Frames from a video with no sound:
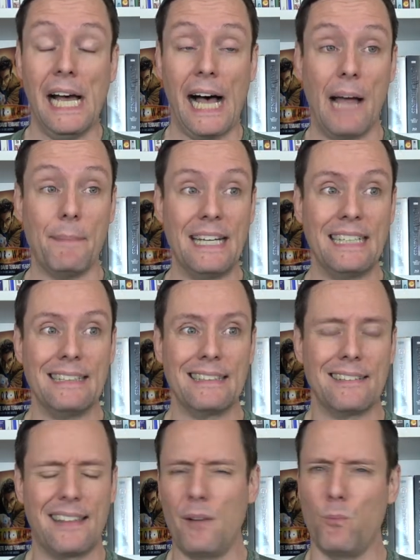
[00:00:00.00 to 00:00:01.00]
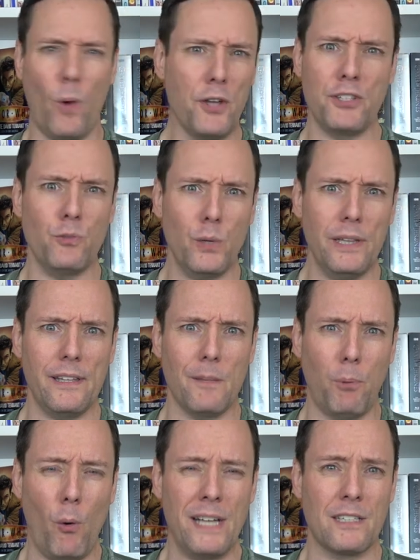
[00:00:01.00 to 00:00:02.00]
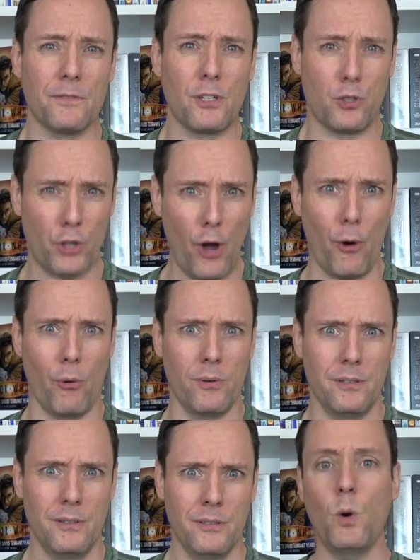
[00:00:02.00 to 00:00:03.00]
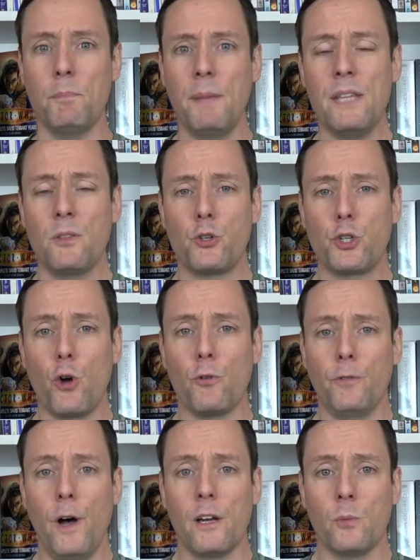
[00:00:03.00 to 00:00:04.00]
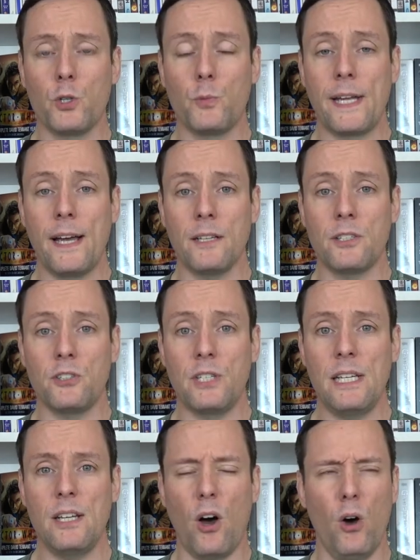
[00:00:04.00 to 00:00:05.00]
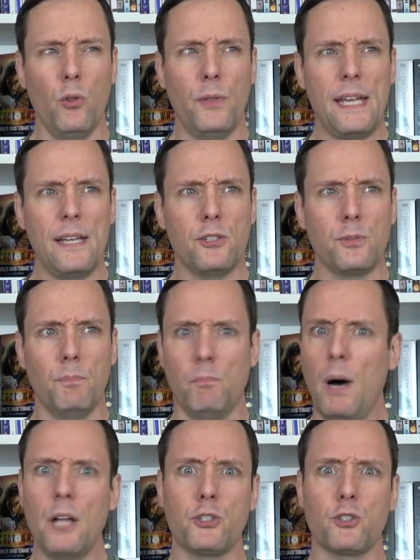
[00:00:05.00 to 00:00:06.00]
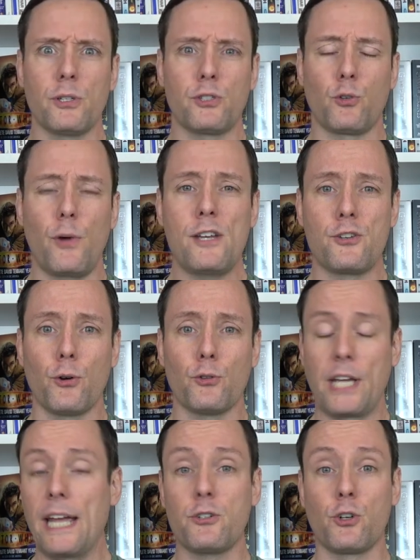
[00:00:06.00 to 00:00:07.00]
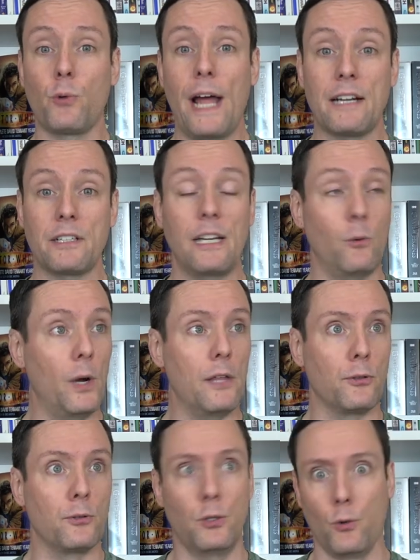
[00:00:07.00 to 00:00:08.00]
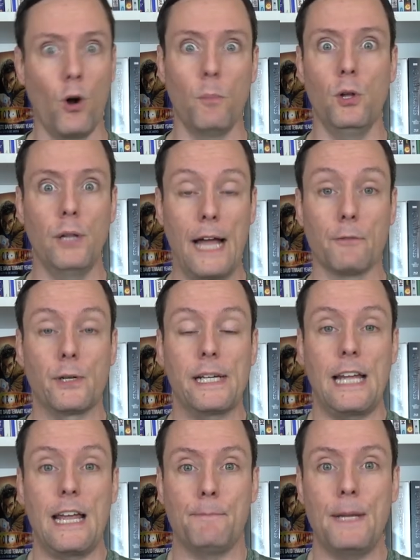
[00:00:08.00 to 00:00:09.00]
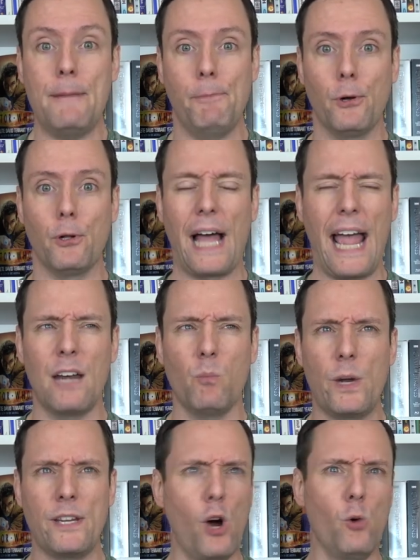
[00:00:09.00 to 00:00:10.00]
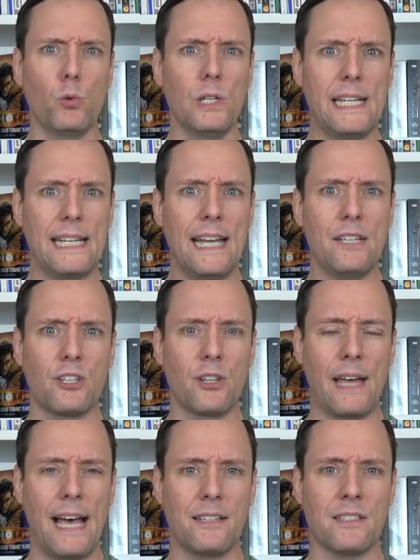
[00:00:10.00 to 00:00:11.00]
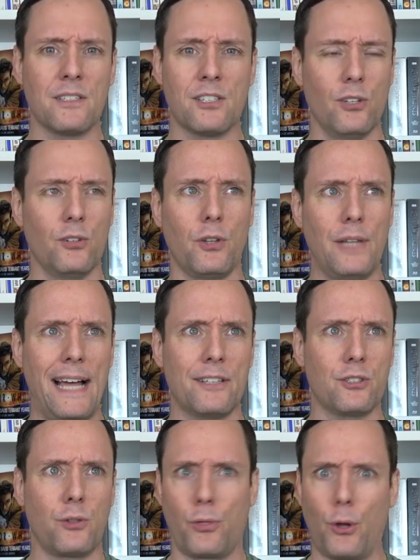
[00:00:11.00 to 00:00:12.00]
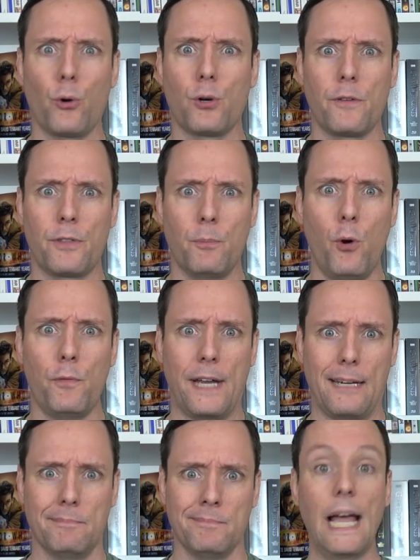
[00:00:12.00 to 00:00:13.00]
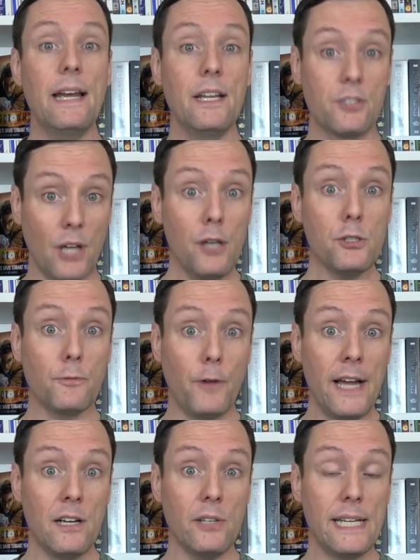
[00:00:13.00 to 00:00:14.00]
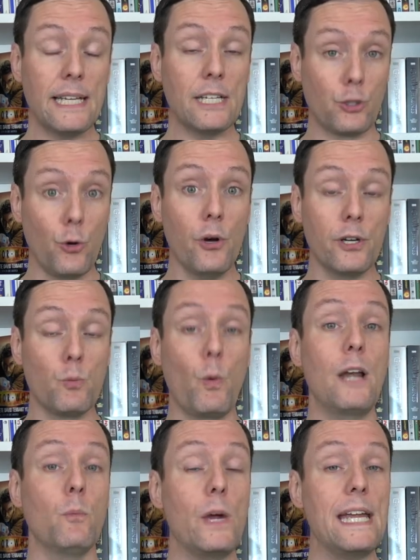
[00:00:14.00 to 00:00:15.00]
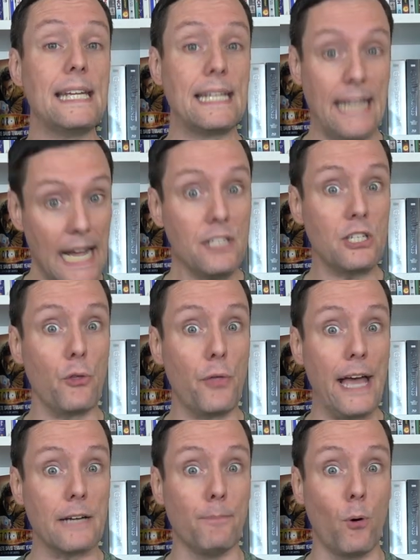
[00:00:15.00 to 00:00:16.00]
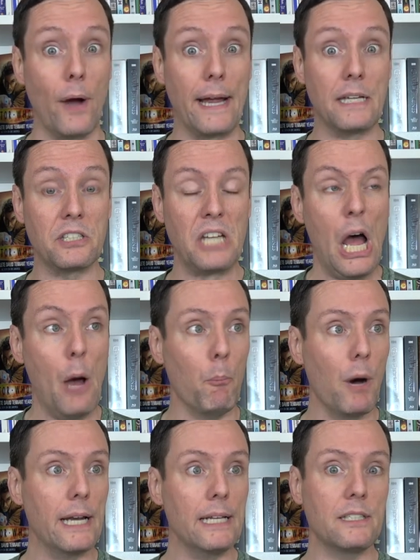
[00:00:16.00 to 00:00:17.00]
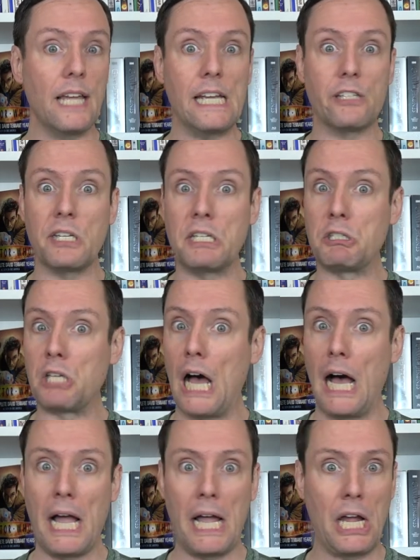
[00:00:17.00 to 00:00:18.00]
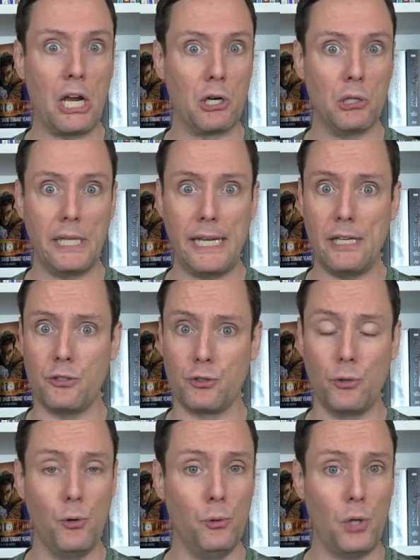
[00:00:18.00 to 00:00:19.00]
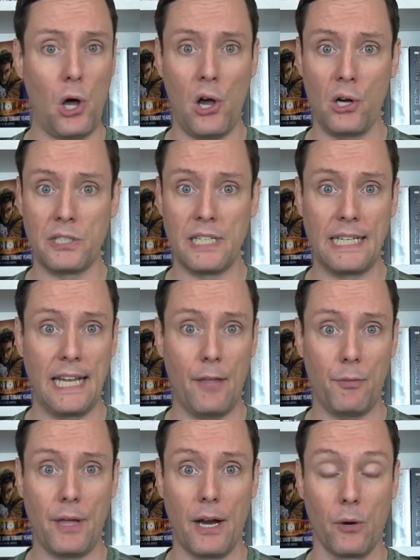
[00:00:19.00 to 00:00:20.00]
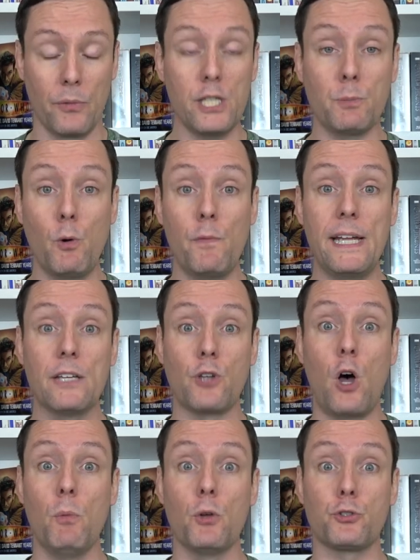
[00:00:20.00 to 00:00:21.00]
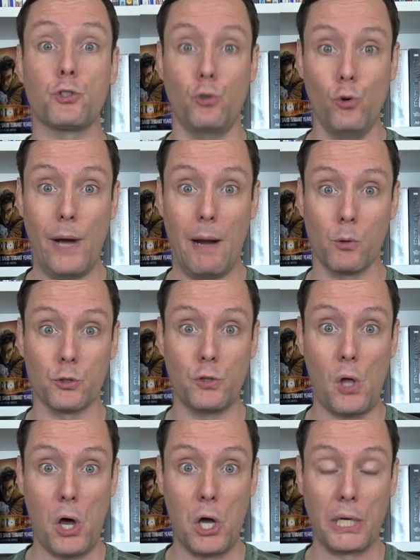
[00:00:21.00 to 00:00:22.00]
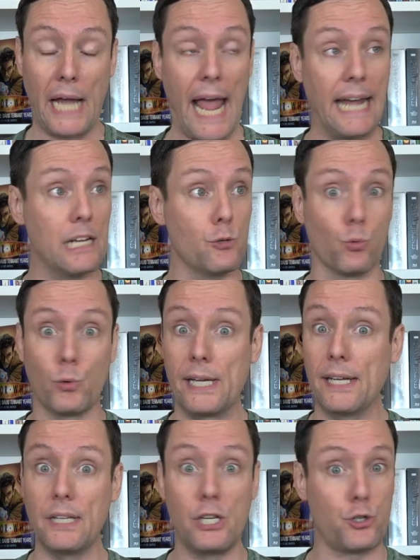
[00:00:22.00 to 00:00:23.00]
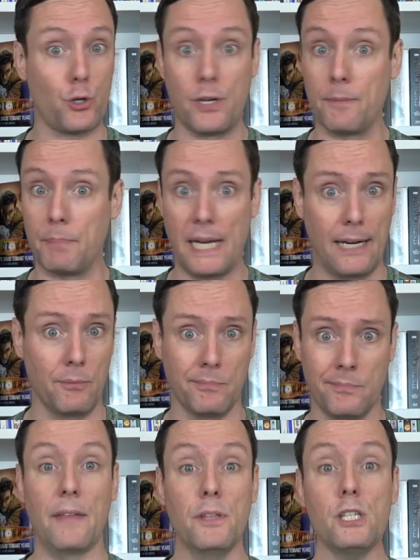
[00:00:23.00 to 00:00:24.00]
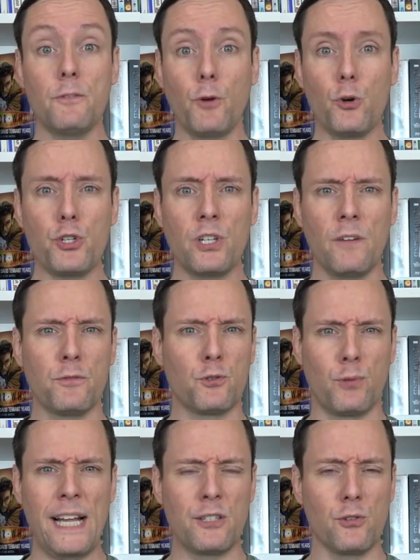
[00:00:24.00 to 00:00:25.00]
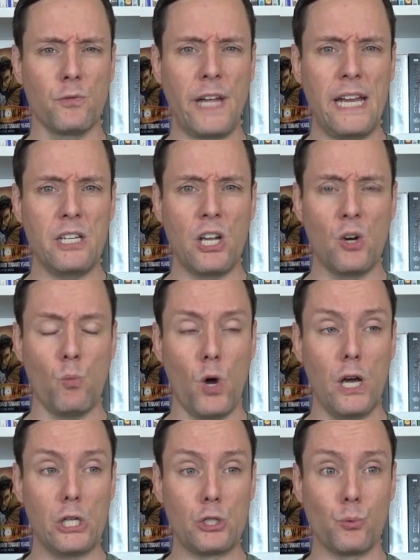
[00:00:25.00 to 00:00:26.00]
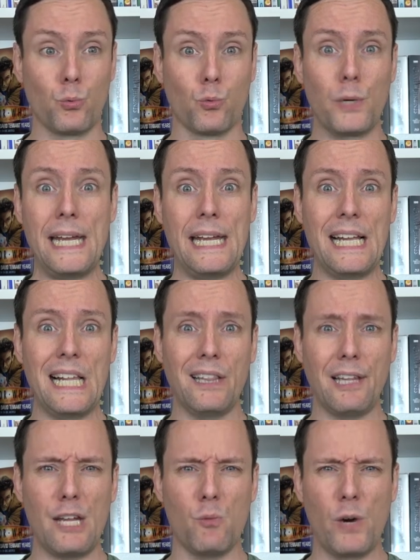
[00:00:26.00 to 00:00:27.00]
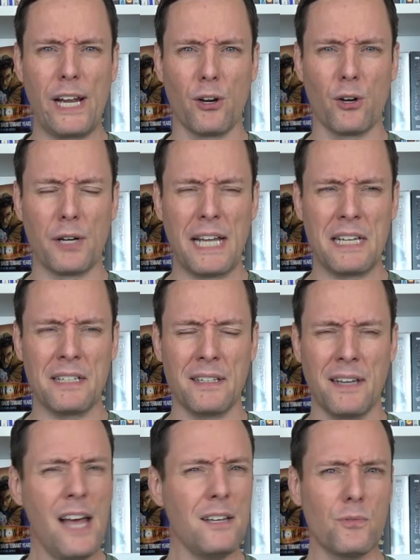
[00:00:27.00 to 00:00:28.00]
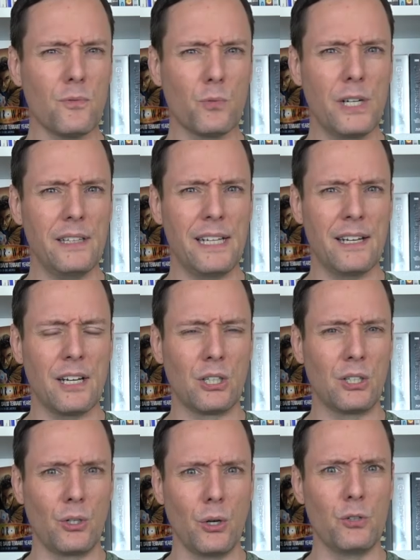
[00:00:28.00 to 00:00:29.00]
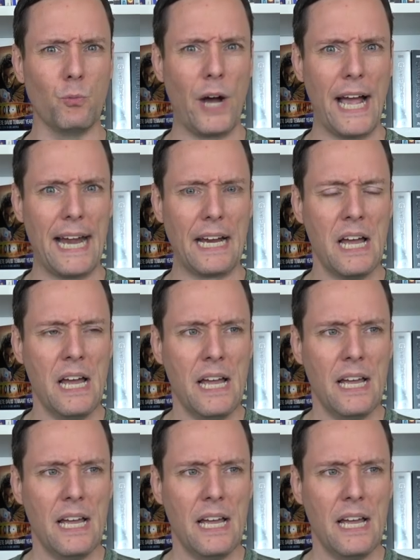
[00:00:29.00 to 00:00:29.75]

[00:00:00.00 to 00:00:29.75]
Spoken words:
I mean, that wasn't really the point of the show. What made the show fun was we got to see all these monstrous creatures interacting with normal, everyday people, and we don't really get to that until the last third of the movie. And it does finally get good when we get to that point, but it takes entirely too long to get there. This movie is almost 2 hours long, and it really shouldn't be. And this version of Transylvania was really weird, and not really in a good way.